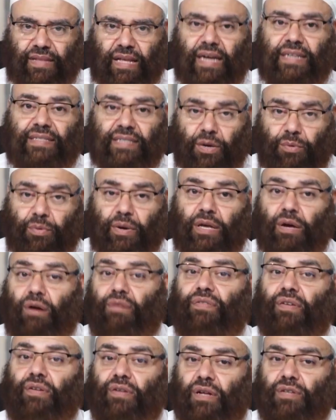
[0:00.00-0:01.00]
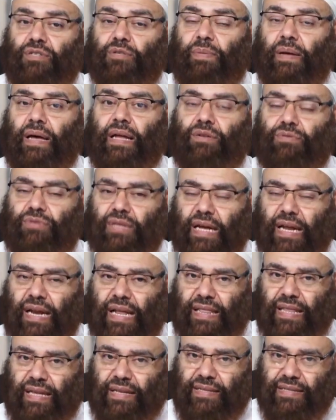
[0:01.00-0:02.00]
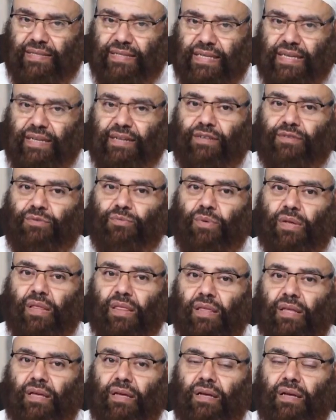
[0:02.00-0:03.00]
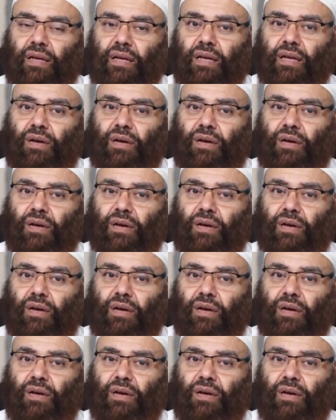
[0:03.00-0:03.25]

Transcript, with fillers: as a way of Allah subhanahu wa ta'ala that deals with the